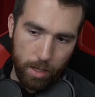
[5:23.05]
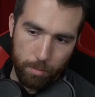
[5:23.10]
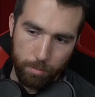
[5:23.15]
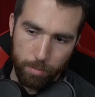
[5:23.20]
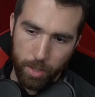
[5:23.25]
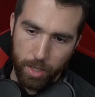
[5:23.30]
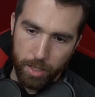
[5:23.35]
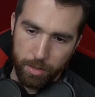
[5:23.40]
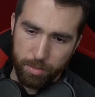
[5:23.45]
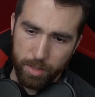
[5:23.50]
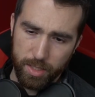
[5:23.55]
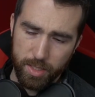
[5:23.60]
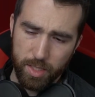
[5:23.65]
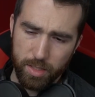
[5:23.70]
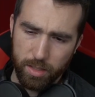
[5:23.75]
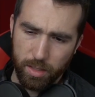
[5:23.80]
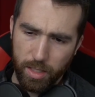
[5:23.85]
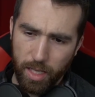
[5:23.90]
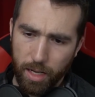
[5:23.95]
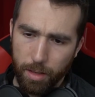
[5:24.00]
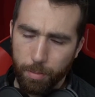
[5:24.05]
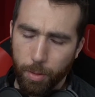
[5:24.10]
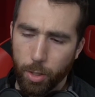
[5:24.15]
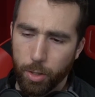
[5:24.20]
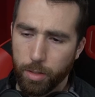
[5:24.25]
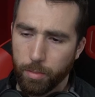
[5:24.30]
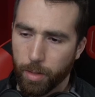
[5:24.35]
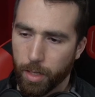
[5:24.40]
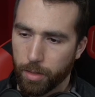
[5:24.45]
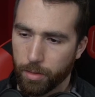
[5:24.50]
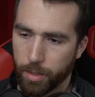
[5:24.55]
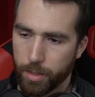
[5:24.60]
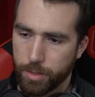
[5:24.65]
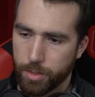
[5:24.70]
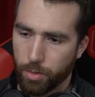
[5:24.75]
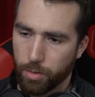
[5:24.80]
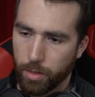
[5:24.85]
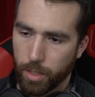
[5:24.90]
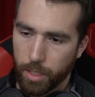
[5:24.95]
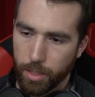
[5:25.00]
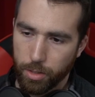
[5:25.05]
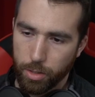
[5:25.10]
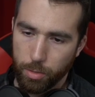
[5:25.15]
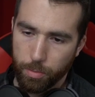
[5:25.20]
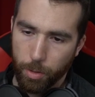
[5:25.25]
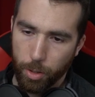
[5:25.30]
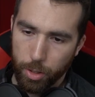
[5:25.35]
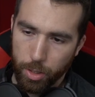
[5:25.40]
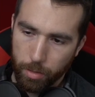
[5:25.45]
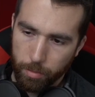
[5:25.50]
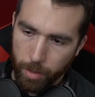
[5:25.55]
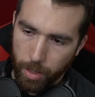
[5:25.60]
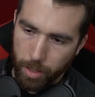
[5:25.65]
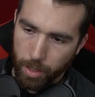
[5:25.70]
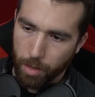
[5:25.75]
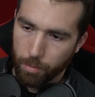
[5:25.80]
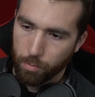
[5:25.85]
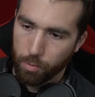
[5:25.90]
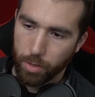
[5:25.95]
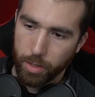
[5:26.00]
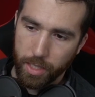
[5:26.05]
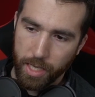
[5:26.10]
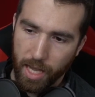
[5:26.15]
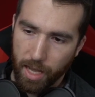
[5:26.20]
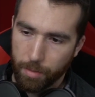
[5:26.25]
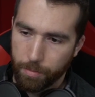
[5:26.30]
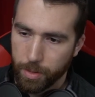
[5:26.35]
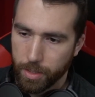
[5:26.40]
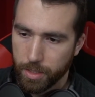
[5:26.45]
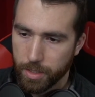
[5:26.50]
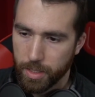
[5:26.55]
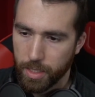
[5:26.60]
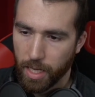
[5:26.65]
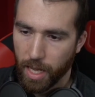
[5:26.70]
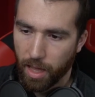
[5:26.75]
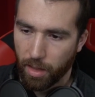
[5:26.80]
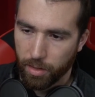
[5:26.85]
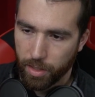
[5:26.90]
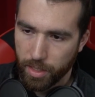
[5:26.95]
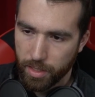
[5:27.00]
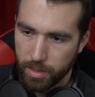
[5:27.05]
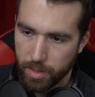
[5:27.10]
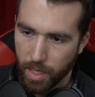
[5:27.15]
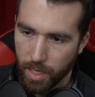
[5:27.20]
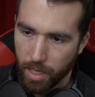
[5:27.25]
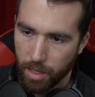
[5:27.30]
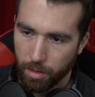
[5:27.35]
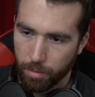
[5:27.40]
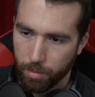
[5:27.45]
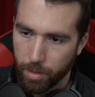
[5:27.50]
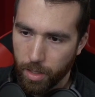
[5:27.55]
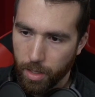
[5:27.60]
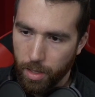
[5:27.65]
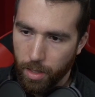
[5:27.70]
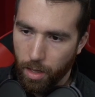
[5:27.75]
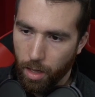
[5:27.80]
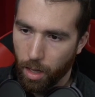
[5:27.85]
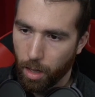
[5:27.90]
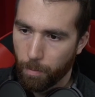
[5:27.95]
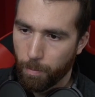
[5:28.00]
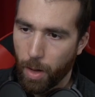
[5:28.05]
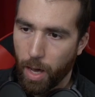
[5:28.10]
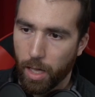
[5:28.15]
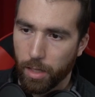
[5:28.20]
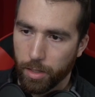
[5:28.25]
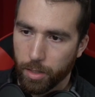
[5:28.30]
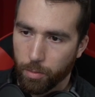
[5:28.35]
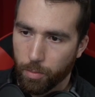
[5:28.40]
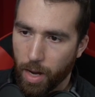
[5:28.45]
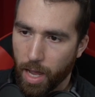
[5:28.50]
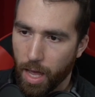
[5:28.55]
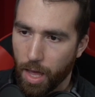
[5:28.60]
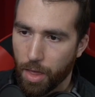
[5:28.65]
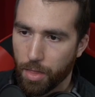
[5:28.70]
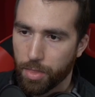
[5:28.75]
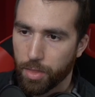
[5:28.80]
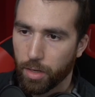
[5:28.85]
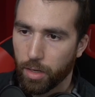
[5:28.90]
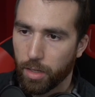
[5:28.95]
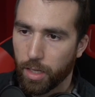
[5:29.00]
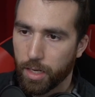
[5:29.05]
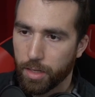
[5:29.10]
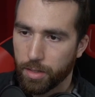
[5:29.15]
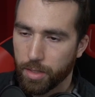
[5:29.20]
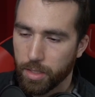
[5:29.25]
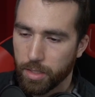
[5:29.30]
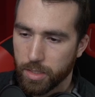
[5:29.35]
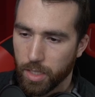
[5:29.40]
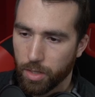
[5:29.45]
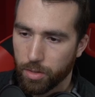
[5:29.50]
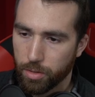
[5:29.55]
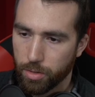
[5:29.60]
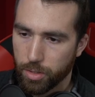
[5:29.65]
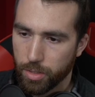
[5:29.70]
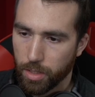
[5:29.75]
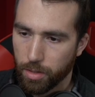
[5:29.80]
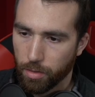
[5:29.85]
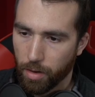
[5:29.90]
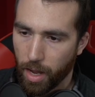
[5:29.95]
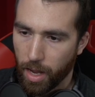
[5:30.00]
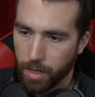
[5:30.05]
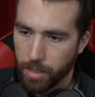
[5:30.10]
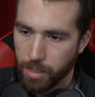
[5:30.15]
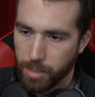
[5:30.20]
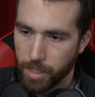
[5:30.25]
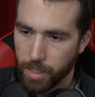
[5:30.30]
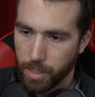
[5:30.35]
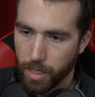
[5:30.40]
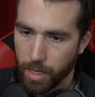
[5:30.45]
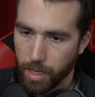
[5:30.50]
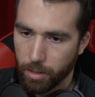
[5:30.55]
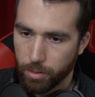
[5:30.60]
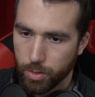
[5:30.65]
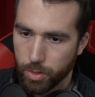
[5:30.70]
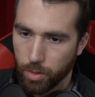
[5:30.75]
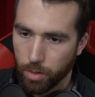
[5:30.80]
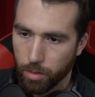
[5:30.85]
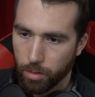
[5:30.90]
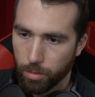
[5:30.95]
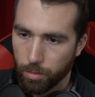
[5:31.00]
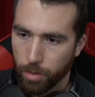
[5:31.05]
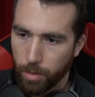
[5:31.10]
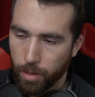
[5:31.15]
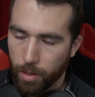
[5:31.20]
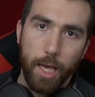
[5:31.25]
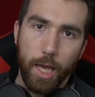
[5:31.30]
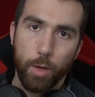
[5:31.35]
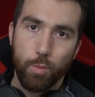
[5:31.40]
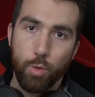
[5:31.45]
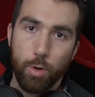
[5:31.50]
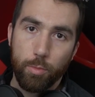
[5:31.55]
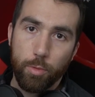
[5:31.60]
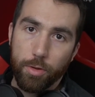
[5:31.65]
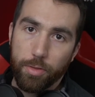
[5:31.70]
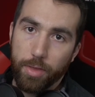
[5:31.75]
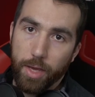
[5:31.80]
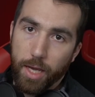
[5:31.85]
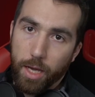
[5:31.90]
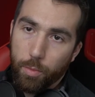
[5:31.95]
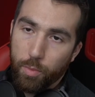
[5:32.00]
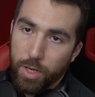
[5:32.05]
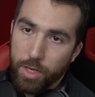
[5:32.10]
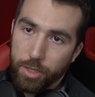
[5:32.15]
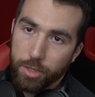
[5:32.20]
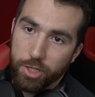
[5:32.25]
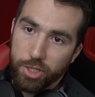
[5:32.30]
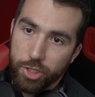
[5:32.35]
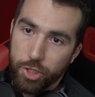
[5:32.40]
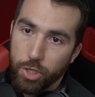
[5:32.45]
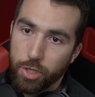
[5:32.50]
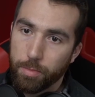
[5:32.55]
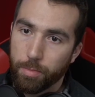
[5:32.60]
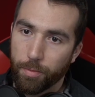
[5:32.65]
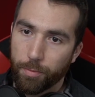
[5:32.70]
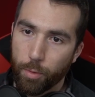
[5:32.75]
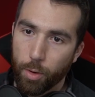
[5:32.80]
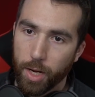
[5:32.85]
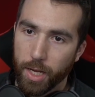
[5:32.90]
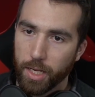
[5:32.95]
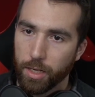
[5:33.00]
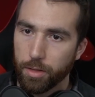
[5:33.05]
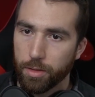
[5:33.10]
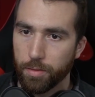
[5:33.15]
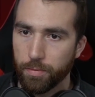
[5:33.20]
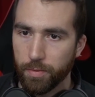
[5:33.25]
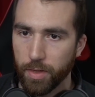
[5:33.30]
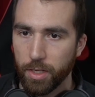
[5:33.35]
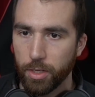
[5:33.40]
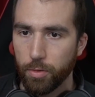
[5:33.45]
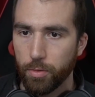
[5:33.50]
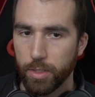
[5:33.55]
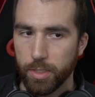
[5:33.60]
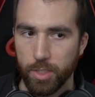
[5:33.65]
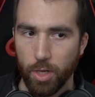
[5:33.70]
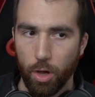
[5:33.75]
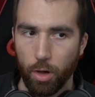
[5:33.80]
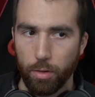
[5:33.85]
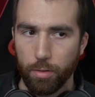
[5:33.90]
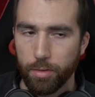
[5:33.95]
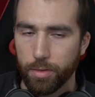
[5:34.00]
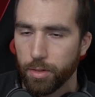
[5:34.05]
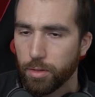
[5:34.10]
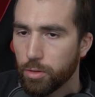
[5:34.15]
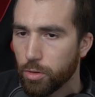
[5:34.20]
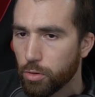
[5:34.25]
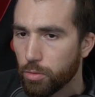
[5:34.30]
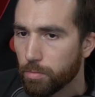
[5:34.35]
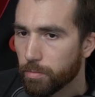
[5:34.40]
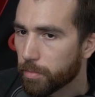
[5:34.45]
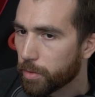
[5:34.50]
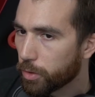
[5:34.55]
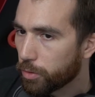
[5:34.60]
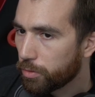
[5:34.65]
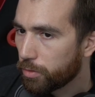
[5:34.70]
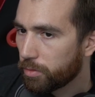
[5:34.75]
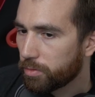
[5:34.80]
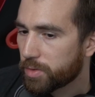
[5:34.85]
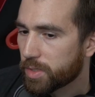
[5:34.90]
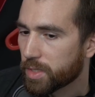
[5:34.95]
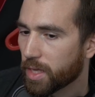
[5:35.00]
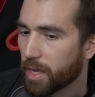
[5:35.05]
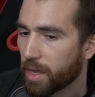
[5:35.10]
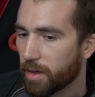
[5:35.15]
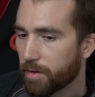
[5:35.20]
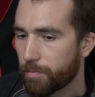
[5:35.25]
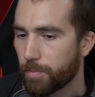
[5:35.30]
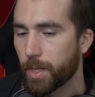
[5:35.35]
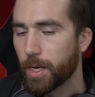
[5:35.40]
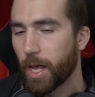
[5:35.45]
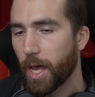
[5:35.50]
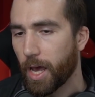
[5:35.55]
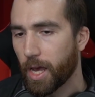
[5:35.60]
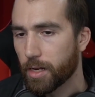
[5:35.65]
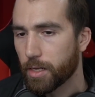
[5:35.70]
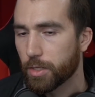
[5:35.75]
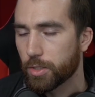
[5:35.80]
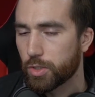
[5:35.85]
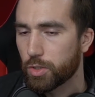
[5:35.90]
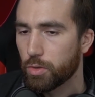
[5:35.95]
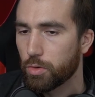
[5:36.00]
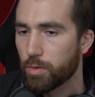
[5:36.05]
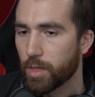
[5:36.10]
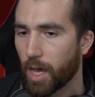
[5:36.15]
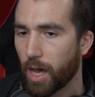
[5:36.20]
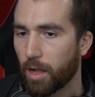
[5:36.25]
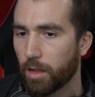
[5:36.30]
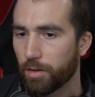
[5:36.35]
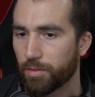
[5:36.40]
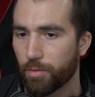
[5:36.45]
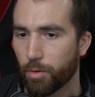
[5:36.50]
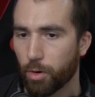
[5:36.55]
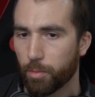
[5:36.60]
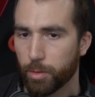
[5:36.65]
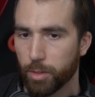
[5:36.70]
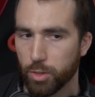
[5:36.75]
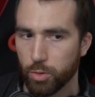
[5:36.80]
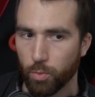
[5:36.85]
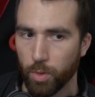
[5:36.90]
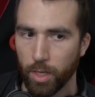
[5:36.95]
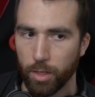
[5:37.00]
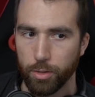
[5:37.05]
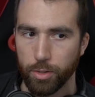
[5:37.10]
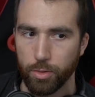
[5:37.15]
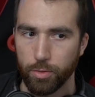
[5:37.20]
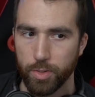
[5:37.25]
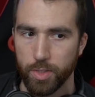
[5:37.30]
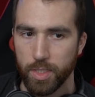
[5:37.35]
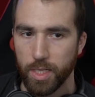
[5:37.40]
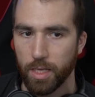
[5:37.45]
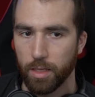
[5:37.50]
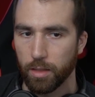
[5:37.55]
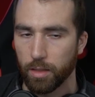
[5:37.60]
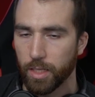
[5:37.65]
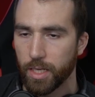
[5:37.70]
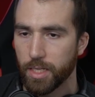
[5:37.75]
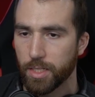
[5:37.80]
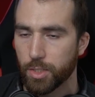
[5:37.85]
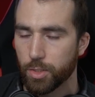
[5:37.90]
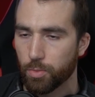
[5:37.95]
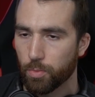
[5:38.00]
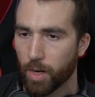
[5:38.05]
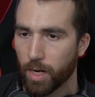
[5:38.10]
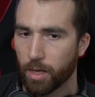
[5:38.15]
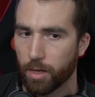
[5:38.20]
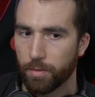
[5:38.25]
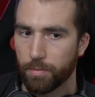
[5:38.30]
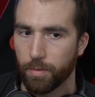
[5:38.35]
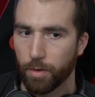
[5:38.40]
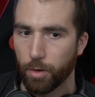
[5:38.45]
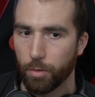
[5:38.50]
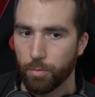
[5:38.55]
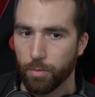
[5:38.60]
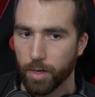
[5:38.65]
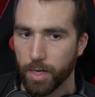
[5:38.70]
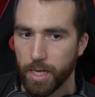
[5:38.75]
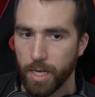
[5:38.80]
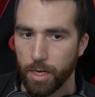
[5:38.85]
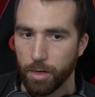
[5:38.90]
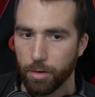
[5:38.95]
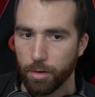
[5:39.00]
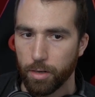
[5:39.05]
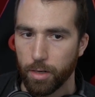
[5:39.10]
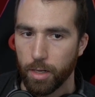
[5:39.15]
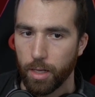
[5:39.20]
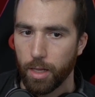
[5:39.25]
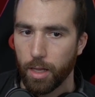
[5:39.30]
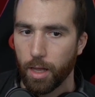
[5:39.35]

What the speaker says: But this is a lot of Pokemon. These are a lot of new Pokemon. I'm really happy to see Alakazam, Poliwrath, and a lot of these others that are added in now. So, and one more thing I wanted to show you before I ended the video is all of the new moves that have been added to the Isle of Armor as well. You'll see a list right off over here.